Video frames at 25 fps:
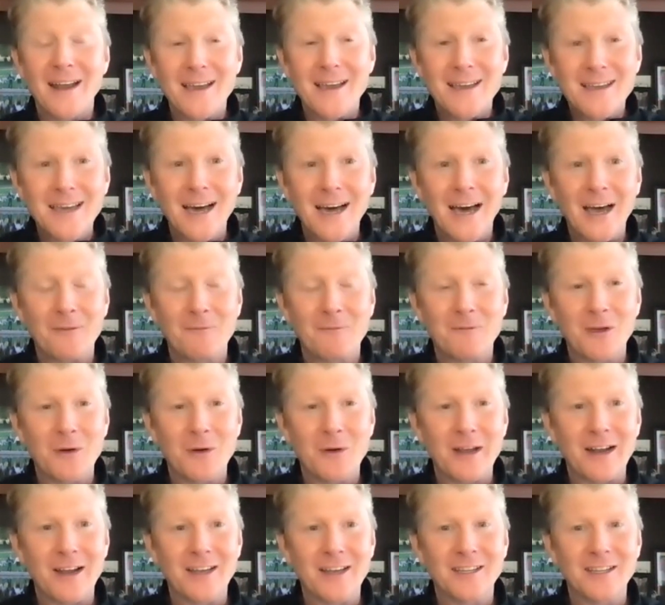I got to figure
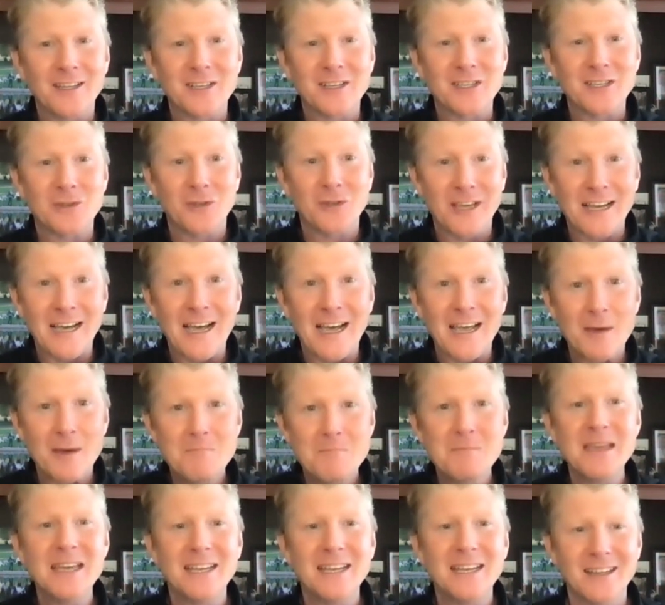out how to do this. So like I
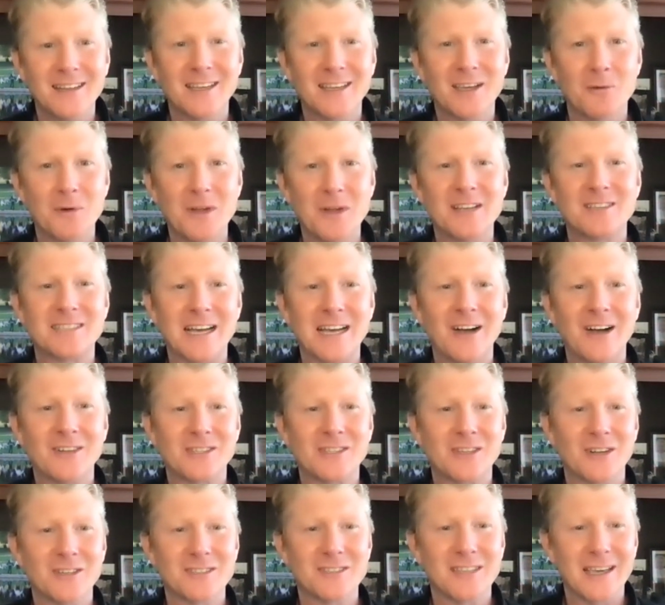immediately reached out
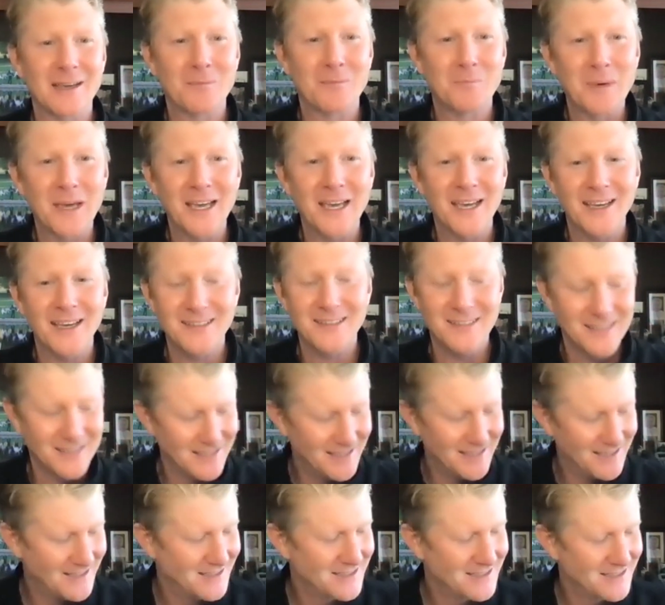to you. I was like, Ben,
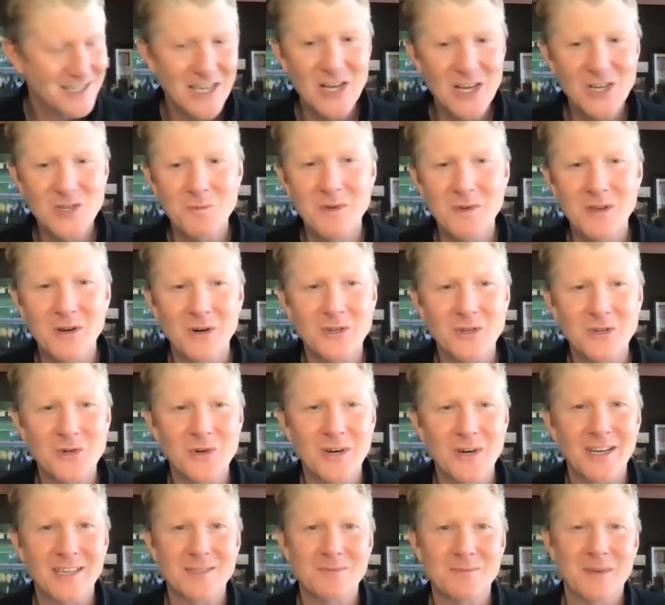teach me your
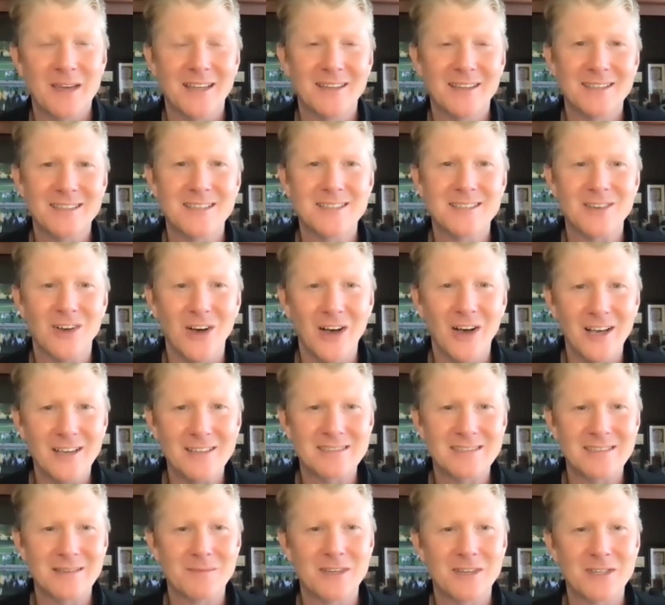tricks, man. This is
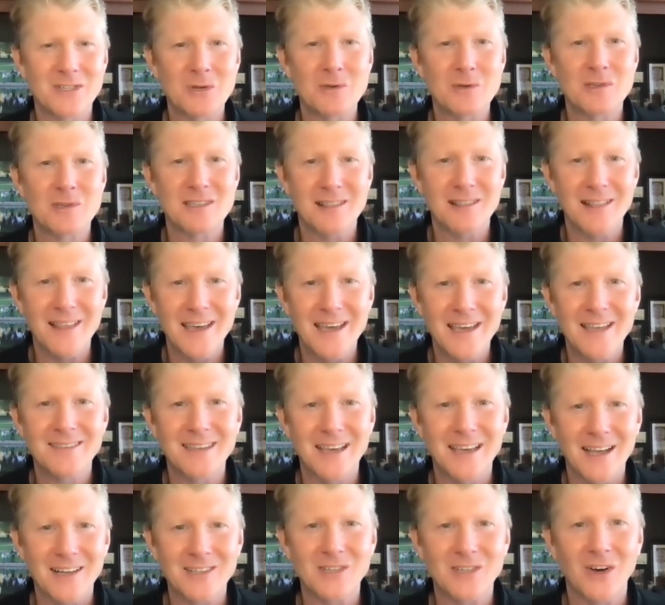awesome because you slayed
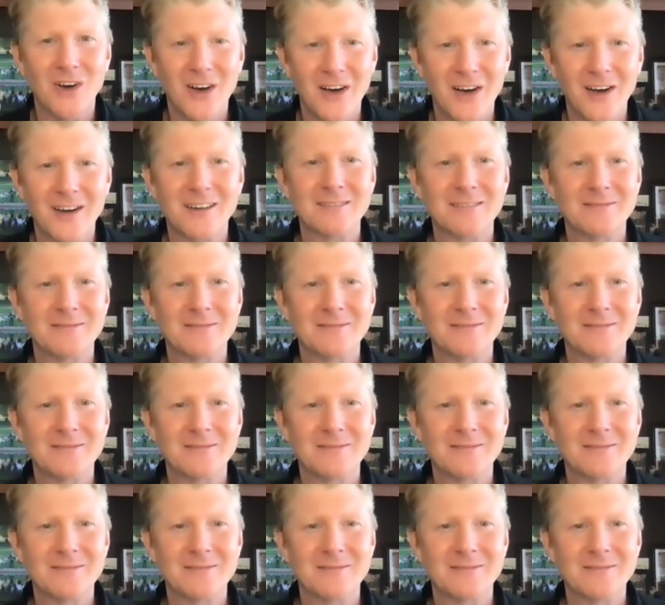that talk.